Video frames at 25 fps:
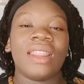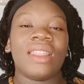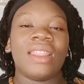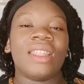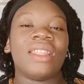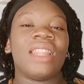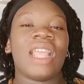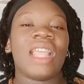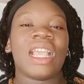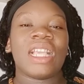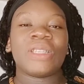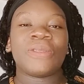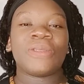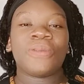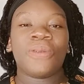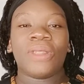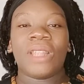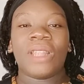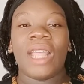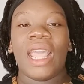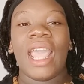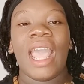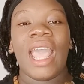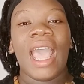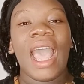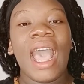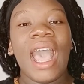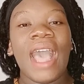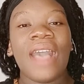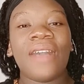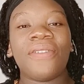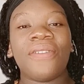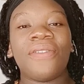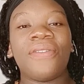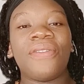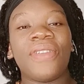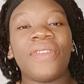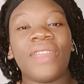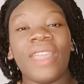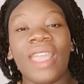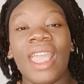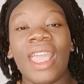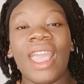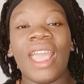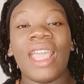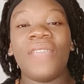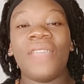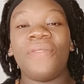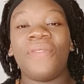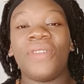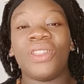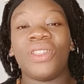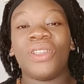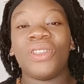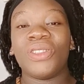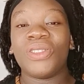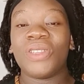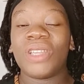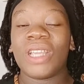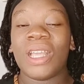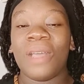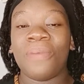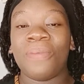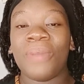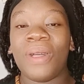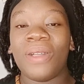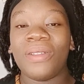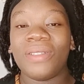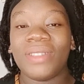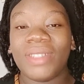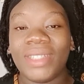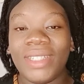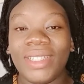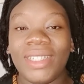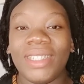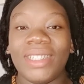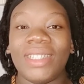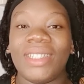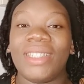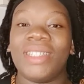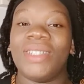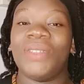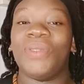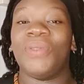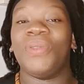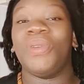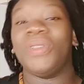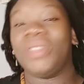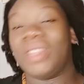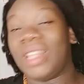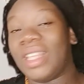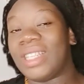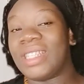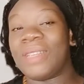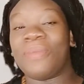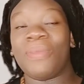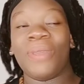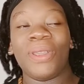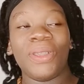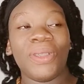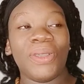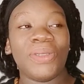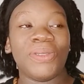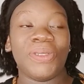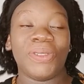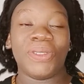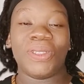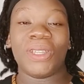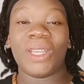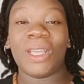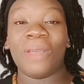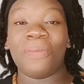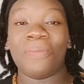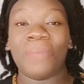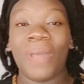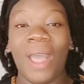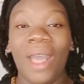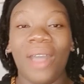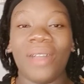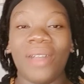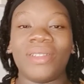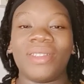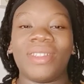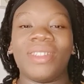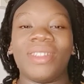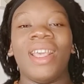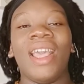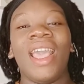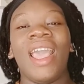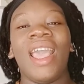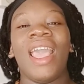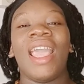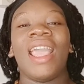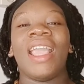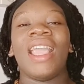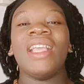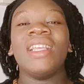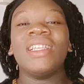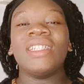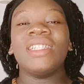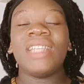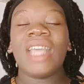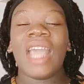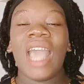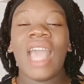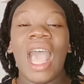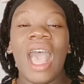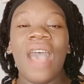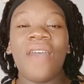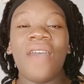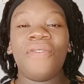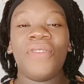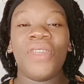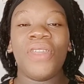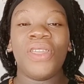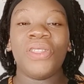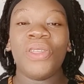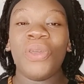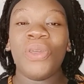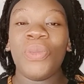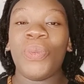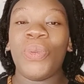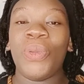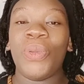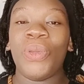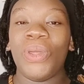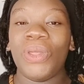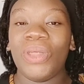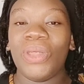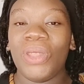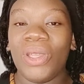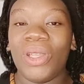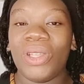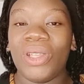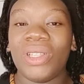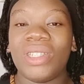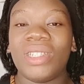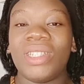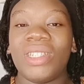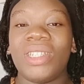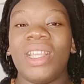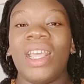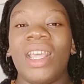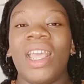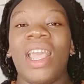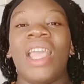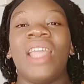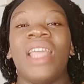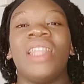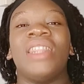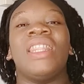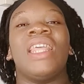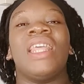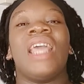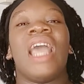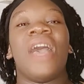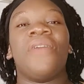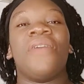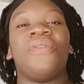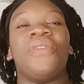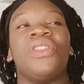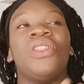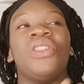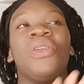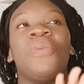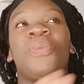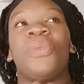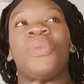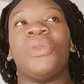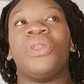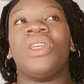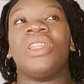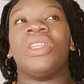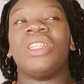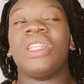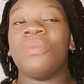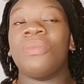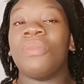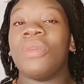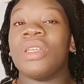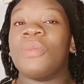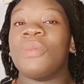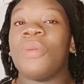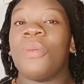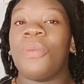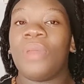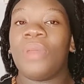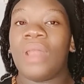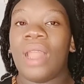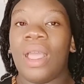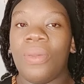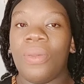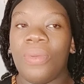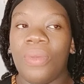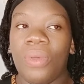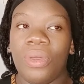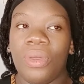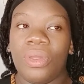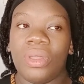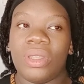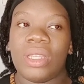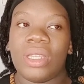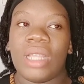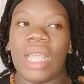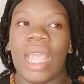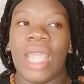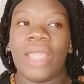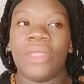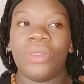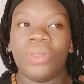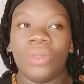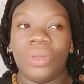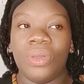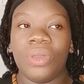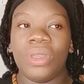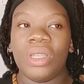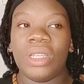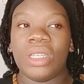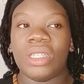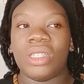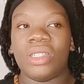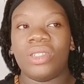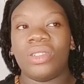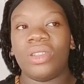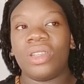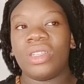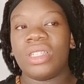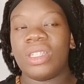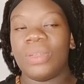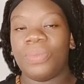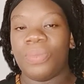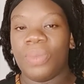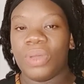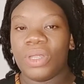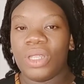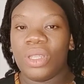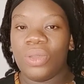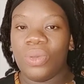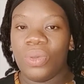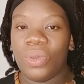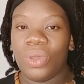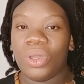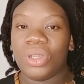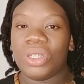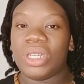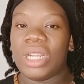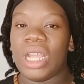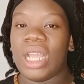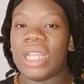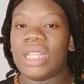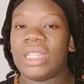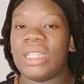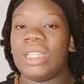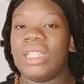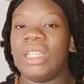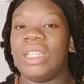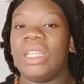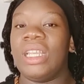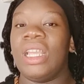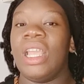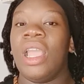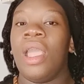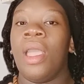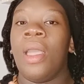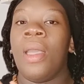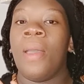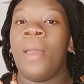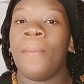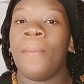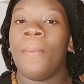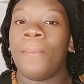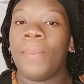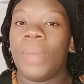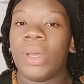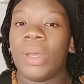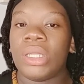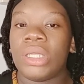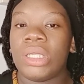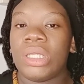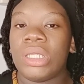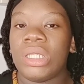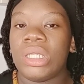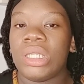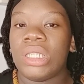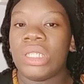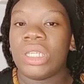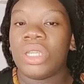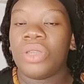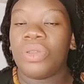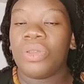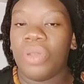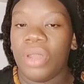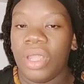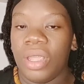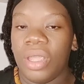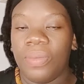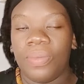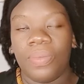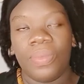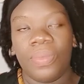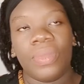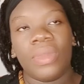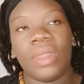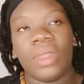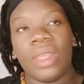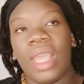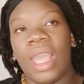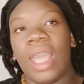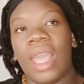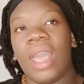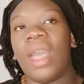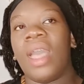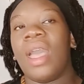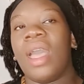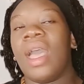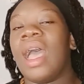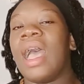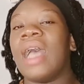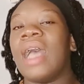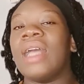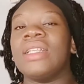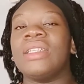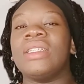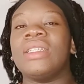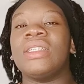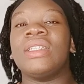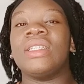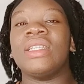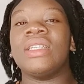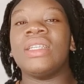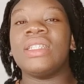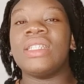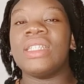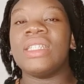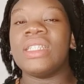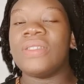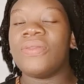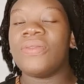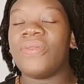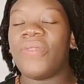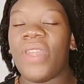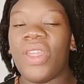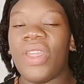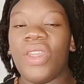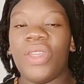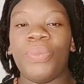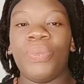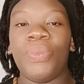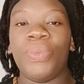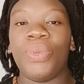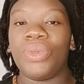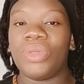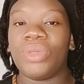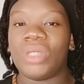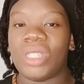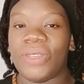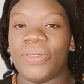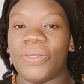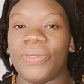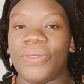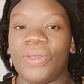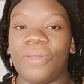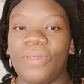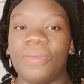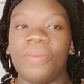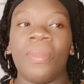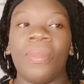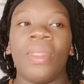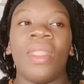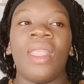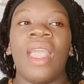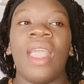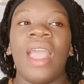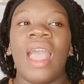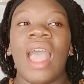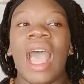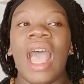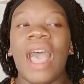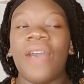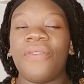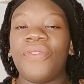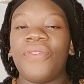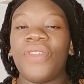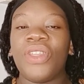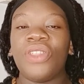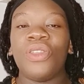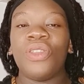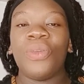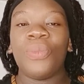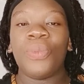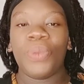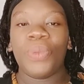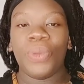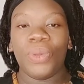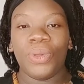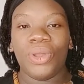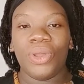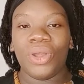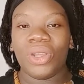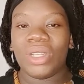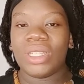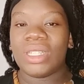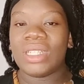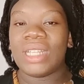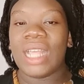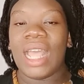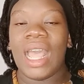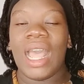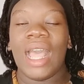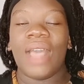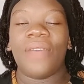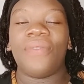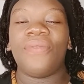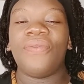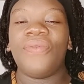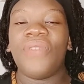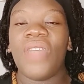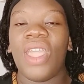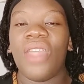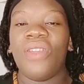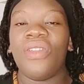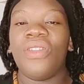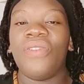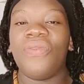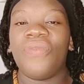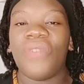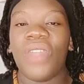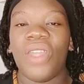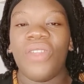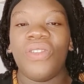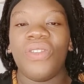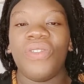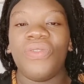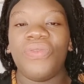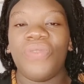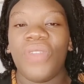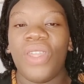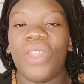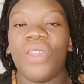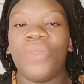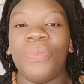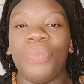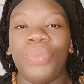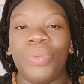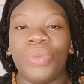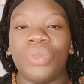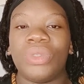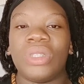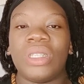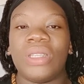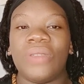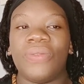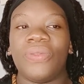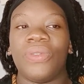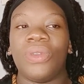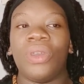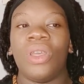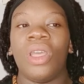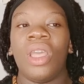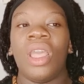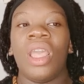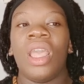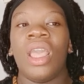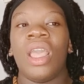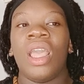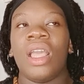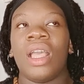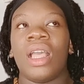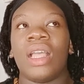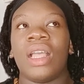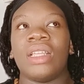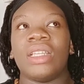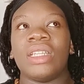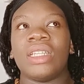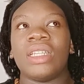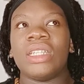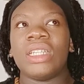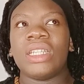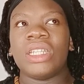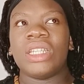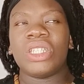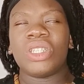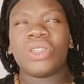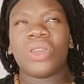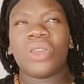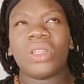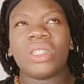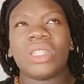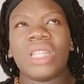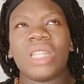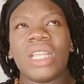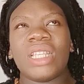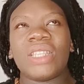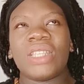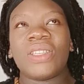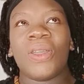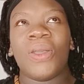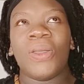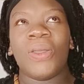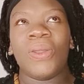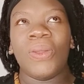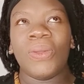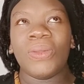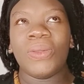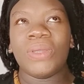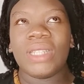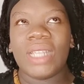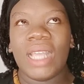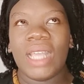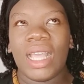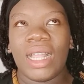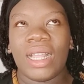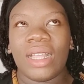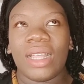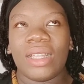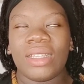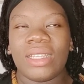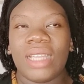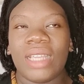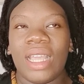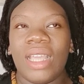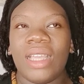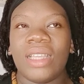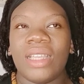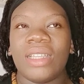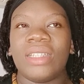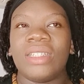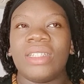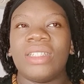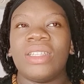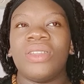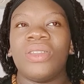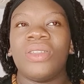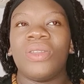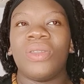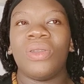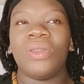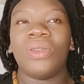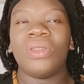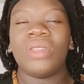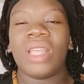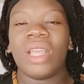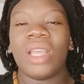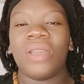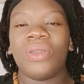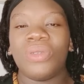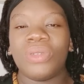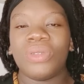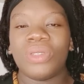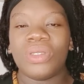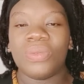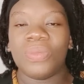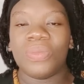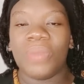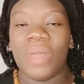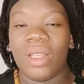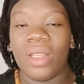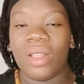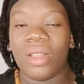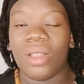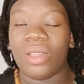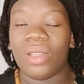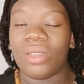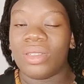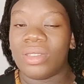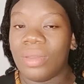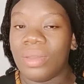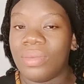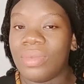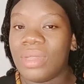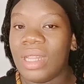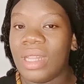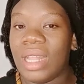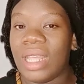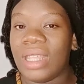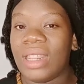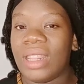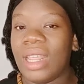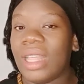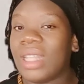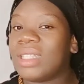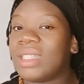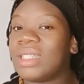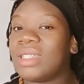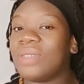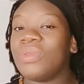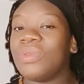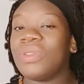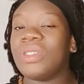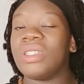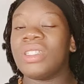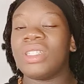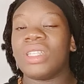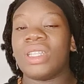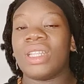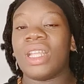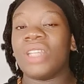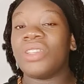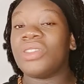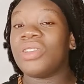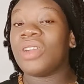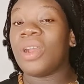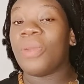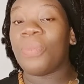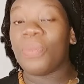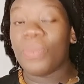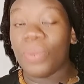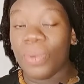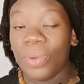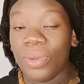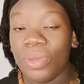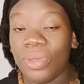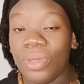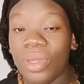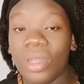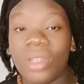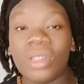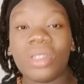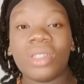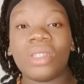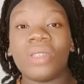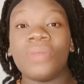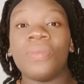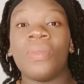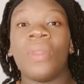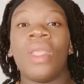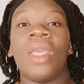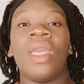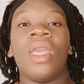The next one I have here, if I don't talk about it, what else am I going to talk about? Is the Aveeno product. The Aveeno product, the most popular ones I know, is just the body wash and the body cream. Yeah, and it is very beautiful. Aveeno products are very, very, very beautiful. It contains collodial. Yeah, is it collodial oatmeal or something like that, which is a natural product